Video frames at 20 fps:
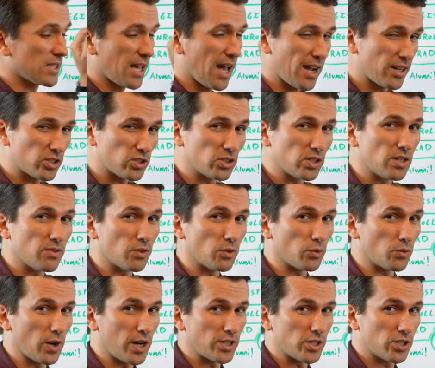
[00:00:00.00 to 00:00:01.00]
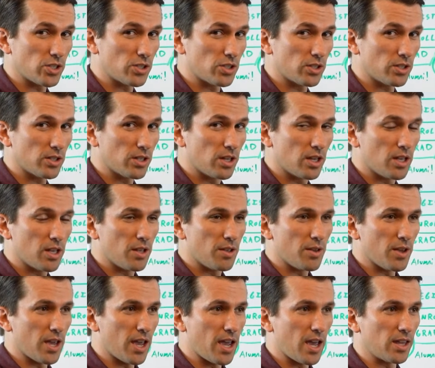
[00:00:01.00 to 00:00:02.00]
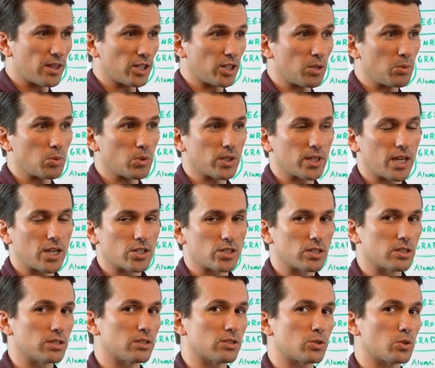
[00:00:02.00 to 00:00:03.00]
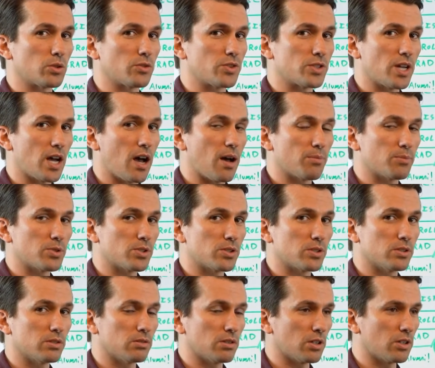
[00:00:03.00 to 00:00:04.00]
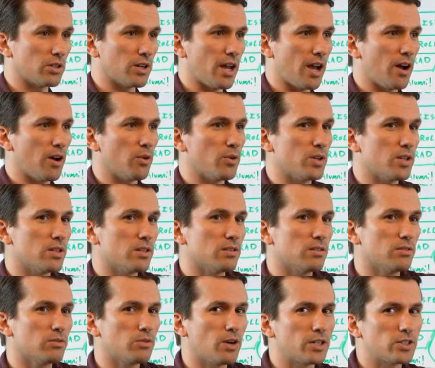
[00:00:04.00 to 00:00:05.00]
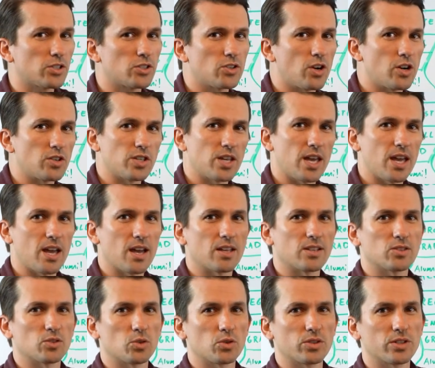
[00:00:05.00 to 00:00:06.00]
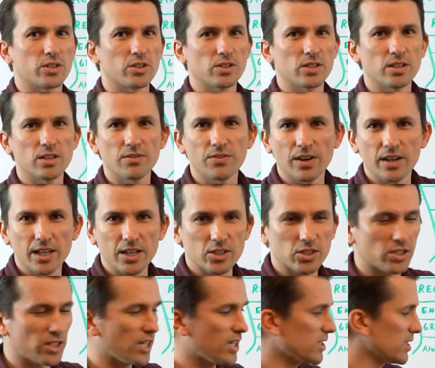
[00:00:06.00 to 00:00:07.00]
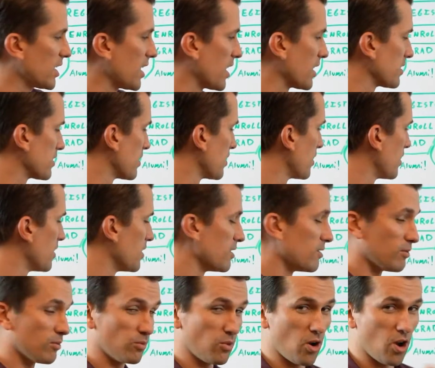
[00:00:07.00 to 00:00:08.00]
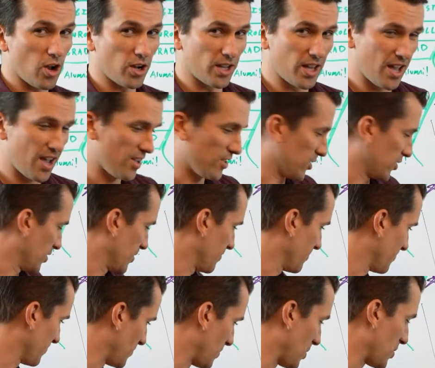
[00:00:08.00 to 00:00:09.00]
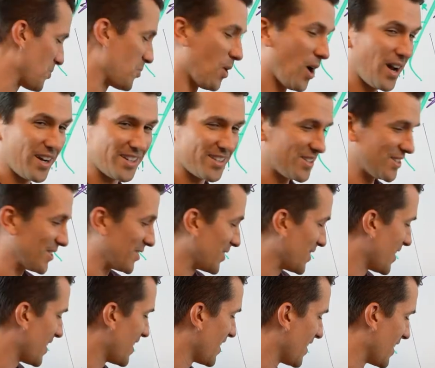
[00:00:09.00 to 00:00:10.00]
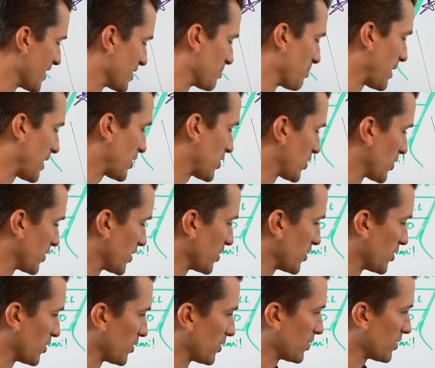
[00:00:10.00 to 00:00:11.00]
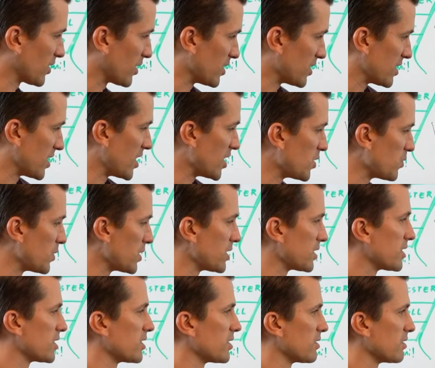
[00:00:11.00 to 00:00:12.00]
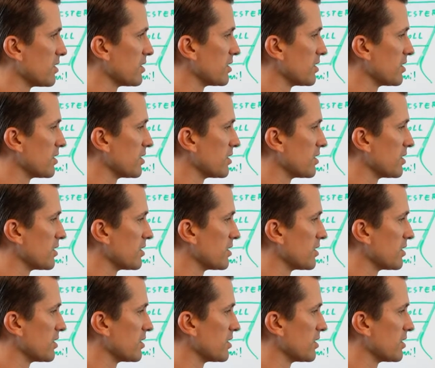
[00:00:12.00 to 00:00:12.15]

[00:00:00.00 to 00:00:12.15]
actually even registered, and the communication sort of stops. They're now in the registrar's hands or they're in the financial aid's hands. Wrong answer. What you want to do is make sure that you're continuing to